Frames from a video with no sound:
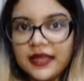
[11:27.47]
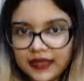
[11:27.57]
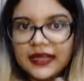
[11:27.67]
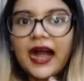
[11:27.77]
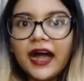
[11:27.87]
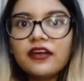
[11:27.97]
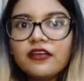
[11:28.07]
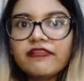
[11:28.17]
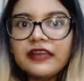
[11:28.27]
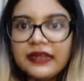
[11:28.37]
Garden
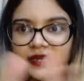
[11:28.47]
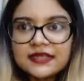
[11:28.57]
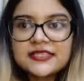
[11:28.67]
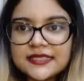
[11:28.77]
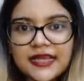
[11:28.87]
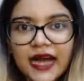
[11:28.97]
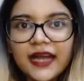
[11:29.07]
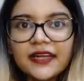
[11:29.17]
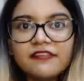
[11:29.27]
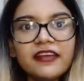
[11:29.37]
of Eden is a
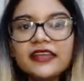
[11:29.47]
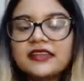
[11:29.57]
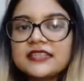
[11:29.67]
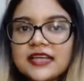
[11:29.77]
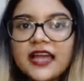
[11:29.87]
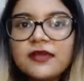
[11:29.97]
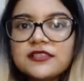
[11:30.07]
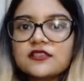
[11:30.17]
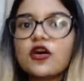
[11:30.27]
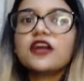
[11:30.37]
garden where the time
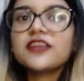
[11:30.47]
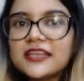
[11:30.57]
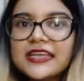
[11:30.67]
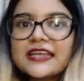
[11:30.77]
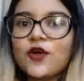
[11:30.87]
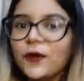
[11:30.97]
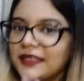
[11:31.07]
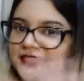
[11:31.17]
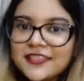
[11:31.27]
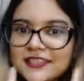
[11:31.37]
is not running at all,
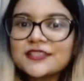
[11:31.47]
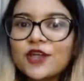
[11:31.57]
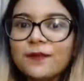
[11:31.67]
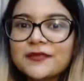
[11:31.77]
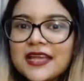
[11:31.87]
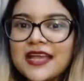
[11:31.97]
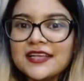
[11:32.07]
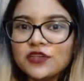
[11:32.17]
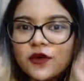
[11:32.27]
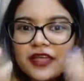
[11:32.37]
it's just stopped.
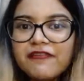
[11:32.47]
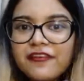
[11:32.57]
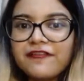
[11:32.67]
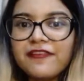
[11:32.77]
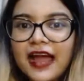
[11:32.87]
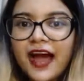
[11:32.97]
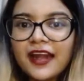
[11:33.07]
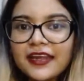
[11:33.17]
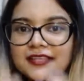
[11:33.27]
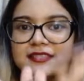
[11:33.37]
So if a flower
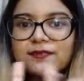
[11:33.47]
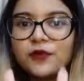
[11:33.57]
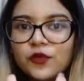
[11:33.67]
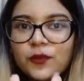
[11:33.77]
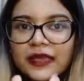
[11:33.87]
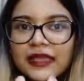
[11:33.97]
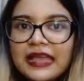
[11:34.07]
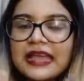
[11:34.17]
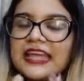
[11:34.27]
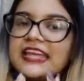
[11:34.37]
is blooming,
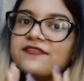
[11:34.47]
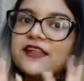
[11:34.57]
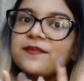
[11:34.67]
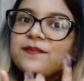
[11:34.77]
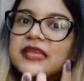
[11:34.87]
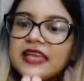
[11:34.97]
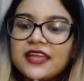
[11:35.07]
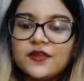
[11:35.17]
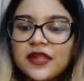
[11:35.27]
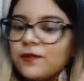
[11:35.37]
it will
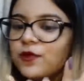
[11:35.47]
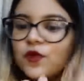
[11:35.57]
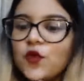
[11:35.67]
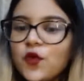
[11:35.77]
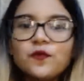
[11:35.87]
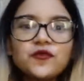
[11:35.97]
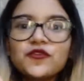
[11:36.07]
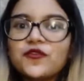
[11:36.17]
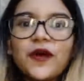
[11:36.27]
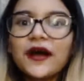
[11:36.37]
bloom
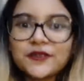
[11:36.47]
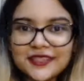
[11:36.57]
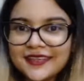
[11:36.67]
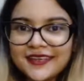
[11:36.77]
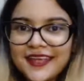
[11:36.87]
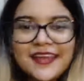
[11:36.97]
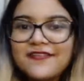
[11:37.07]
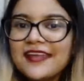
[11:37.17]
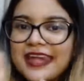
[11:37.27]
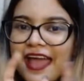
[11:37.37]
throughout. It
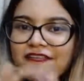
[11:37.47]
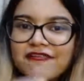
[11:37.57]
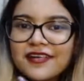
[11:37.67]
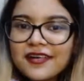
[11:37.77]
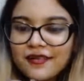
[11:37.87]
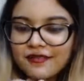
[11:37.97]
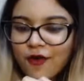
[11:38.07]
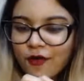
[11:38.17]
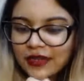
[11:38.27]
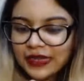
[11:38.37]
will never
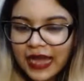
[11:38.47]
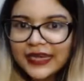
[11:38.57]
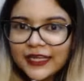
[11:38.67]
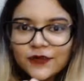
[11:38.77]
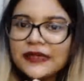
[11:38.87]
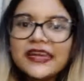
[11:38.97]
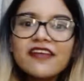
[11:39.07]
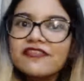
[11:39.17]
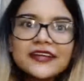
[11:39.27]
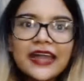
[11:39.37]
go dull, it will
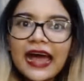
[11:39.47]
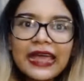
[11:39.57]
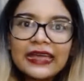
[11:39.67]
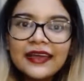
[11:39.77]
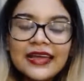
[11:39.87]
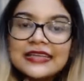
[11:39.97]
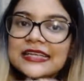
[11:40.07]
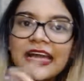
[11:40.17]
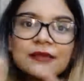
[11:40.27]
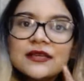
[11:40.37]
never die.
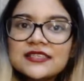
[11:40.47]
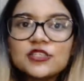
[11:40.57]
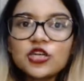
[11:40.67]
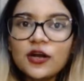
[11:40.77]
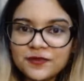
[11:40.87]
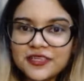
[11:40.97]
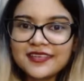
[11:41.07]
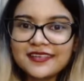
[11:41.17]
Time has stopped.